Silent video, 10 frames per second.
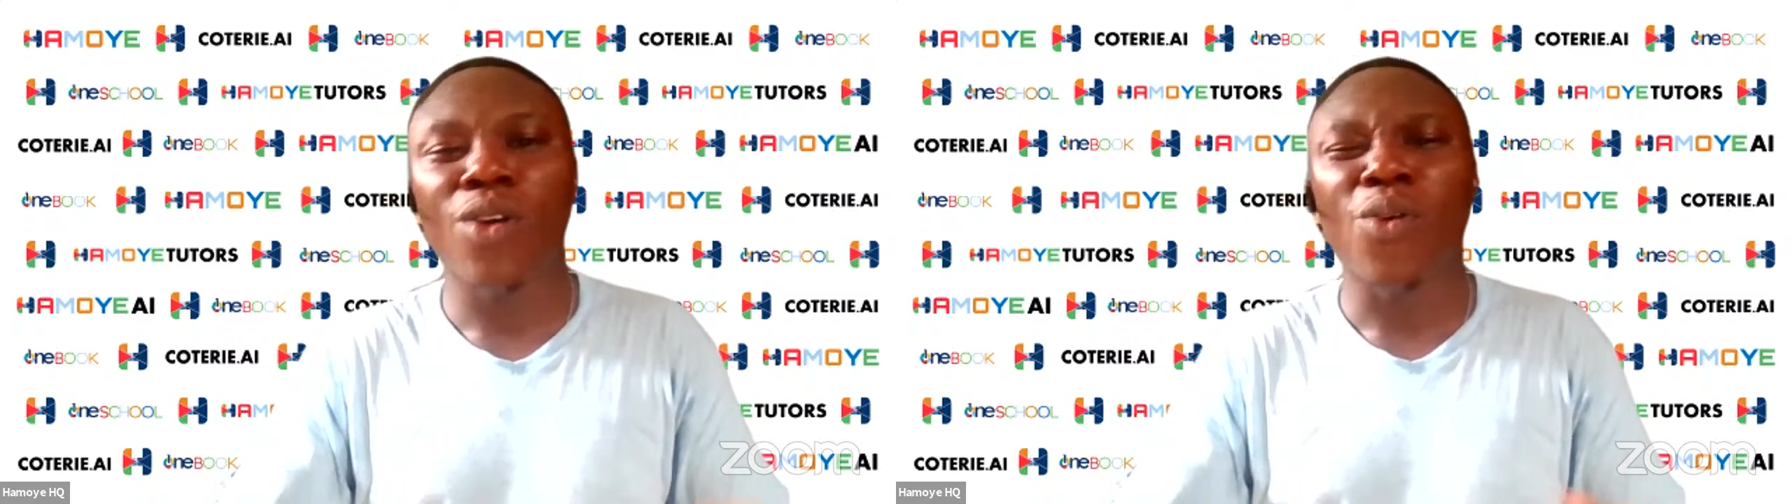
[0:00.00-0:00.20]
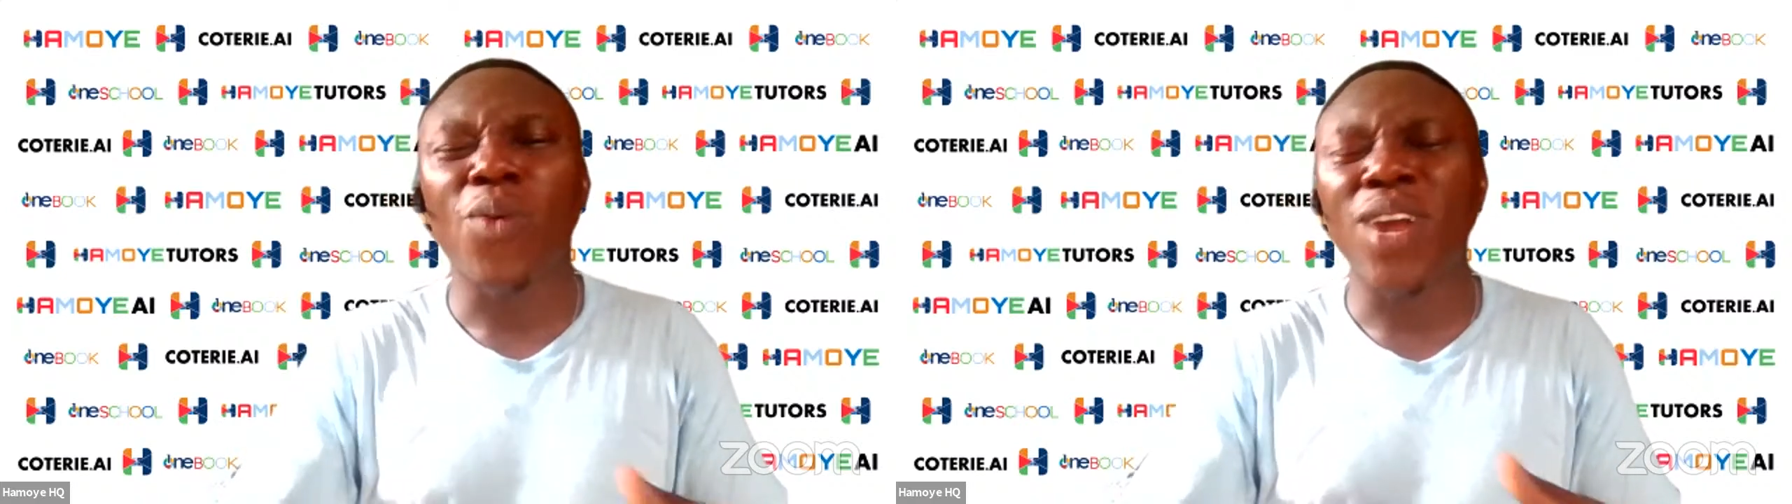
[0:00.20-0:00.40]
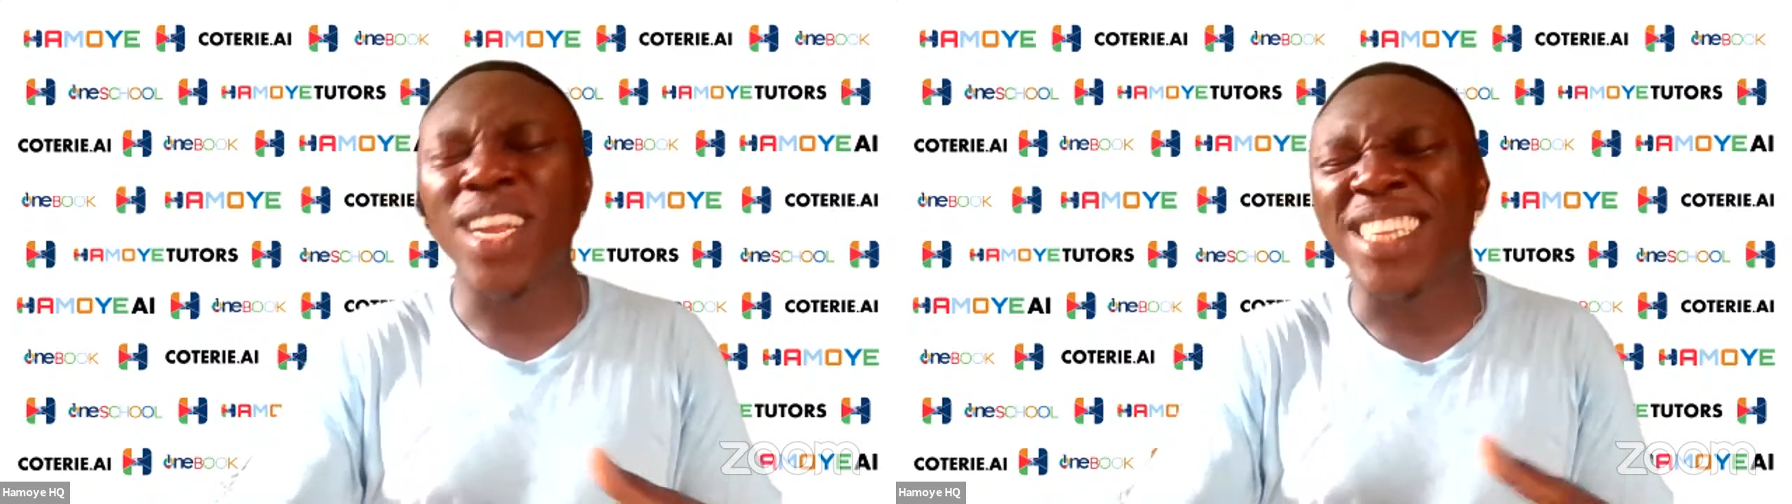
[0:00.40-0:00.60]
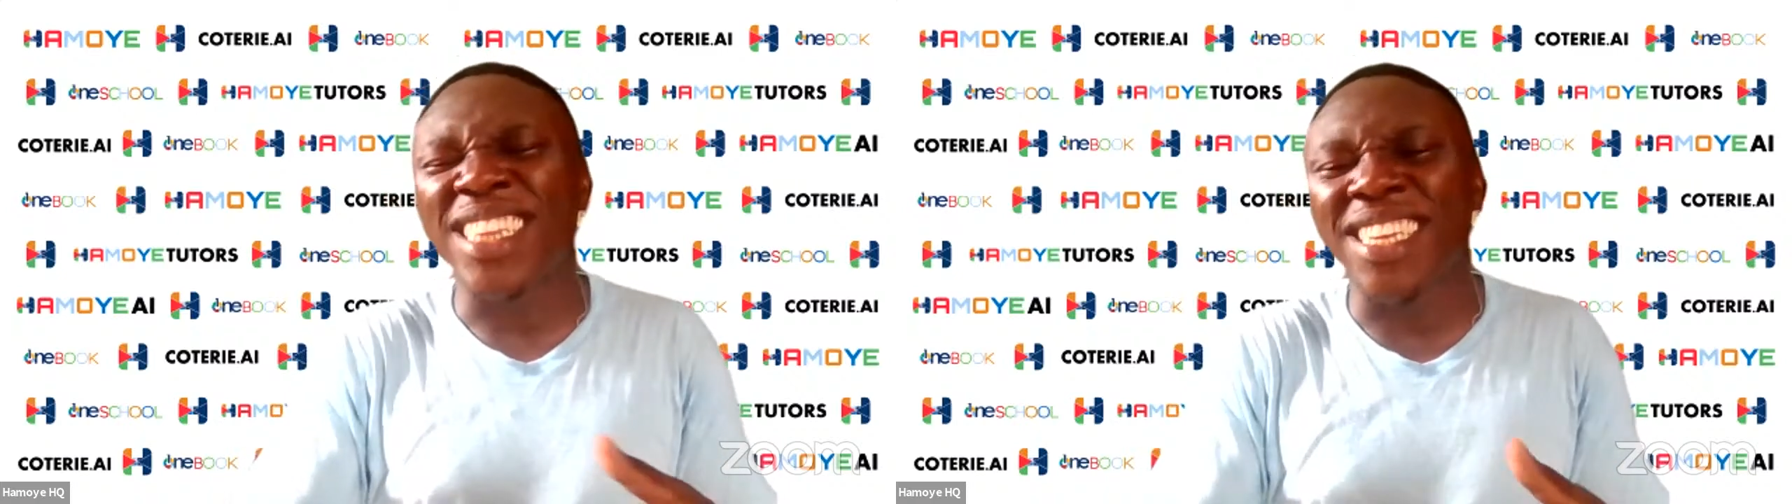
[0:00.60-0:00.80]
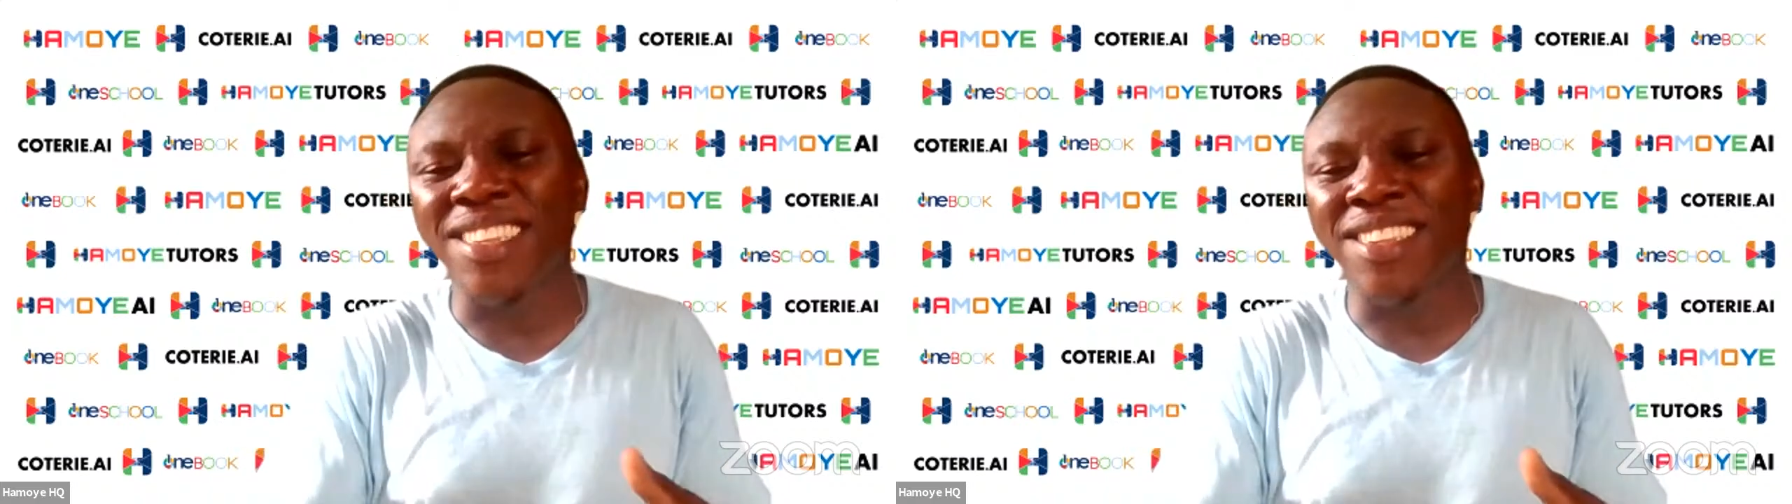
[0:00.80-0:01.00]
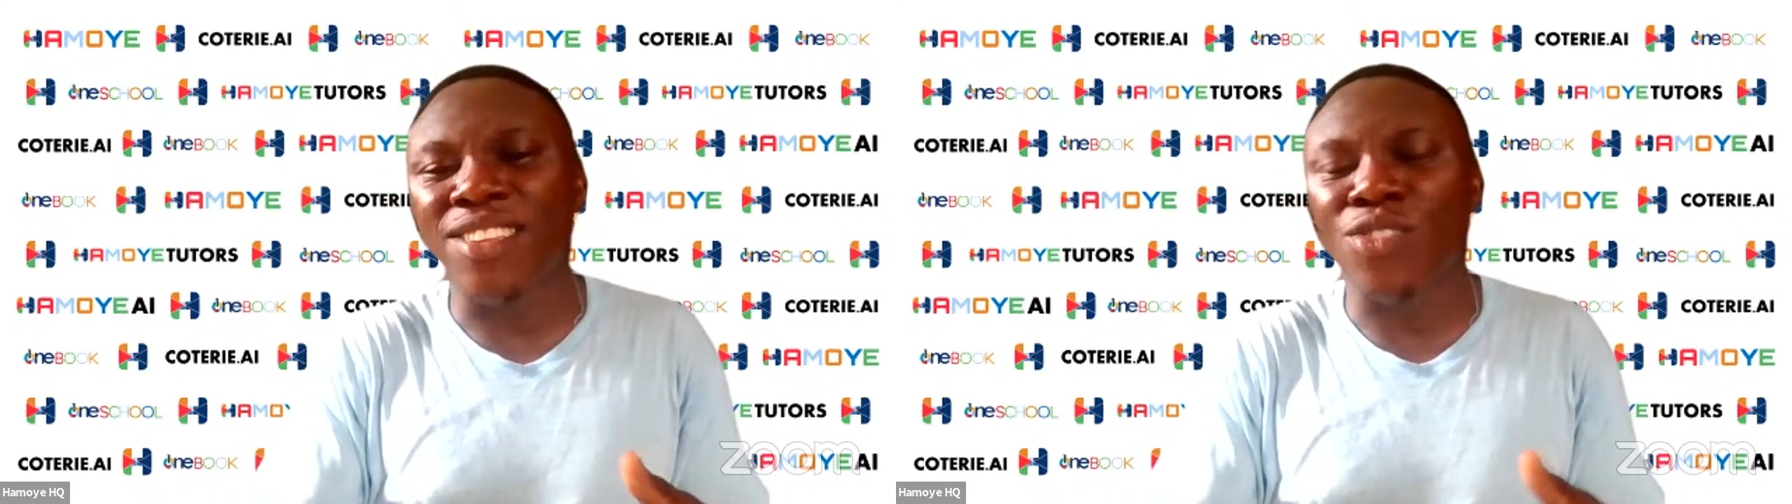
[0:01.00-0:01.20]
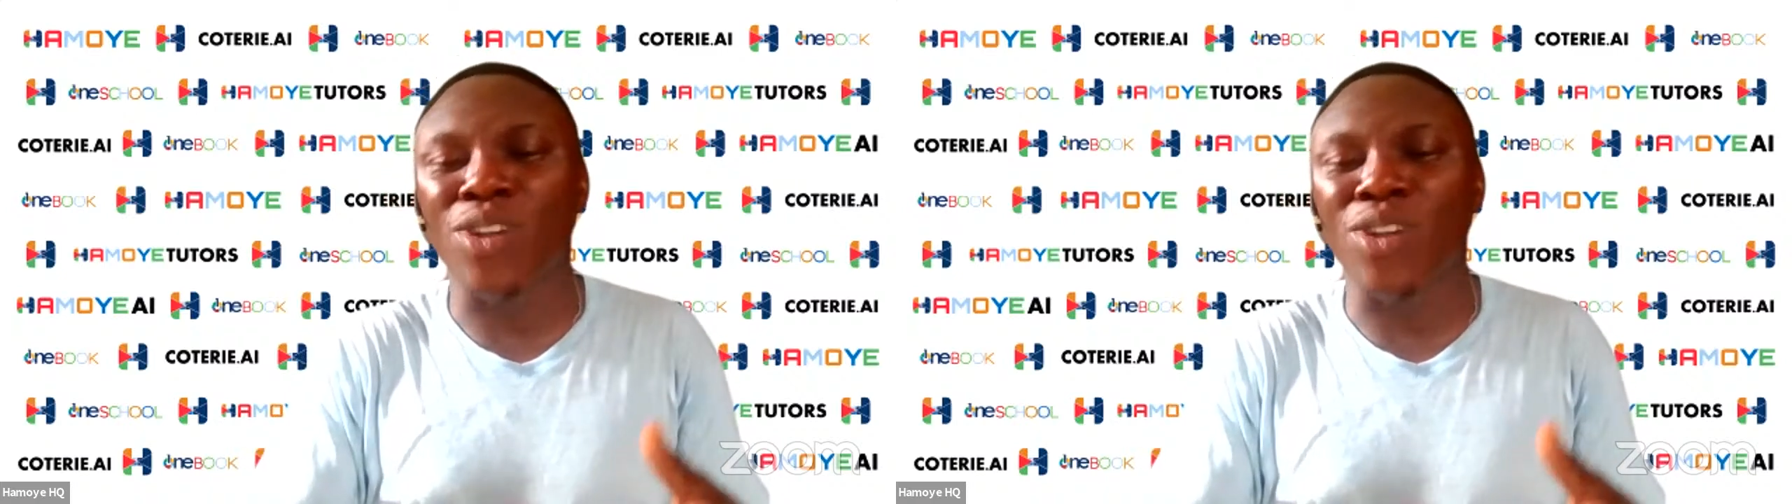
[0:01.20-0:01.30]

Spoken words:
what are the things